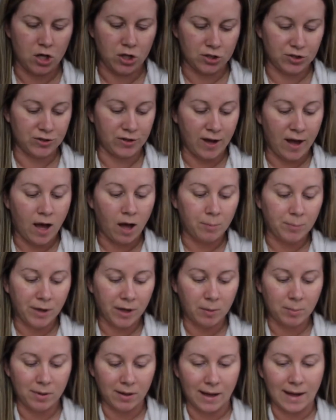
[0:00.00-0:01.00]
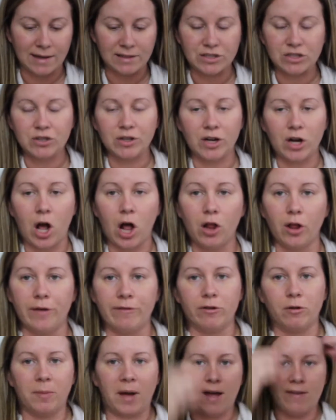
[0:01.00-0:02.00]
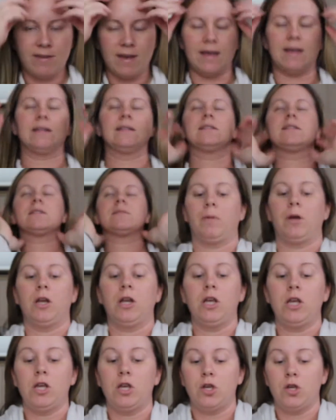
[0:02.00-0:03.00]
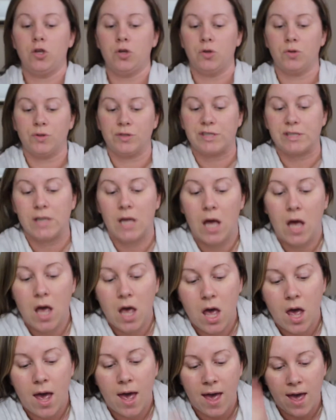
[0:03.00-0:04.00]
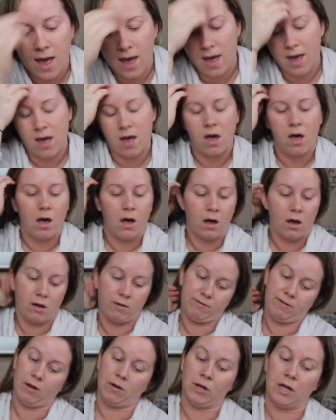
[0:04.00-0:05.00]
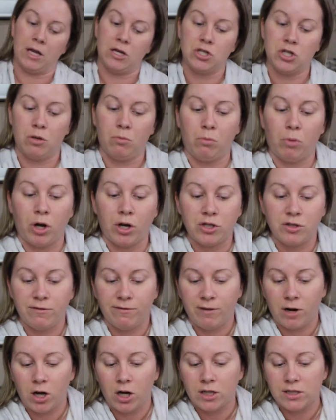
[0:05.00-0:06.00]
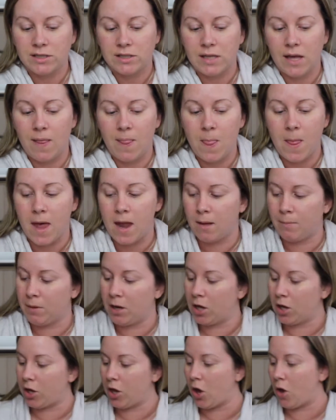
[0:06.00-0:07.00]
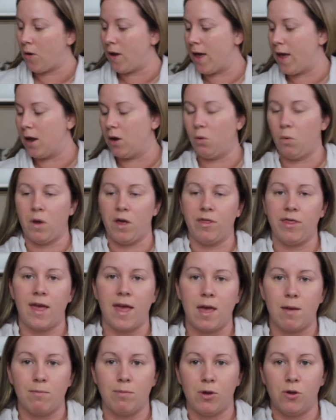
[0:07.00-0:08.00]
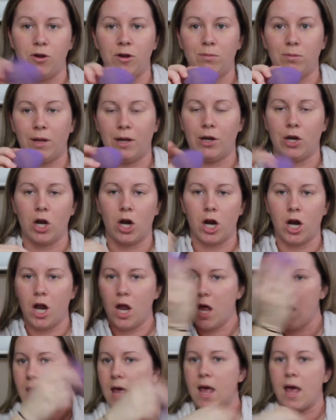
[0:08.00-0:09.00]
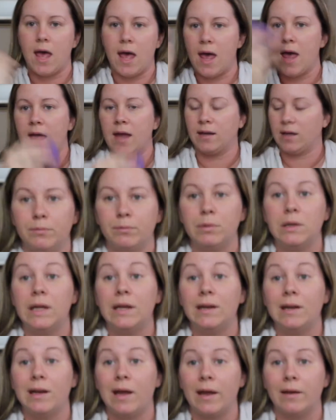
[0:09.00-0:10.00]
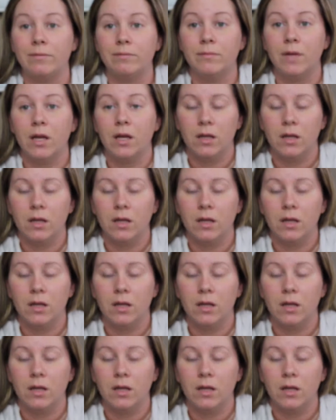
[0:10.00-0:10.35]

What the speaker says: So now I'm going to plaster it all over my face. I'm going to use a foundation brush first, and then I'm going to go in with a beauty blender and blend it in.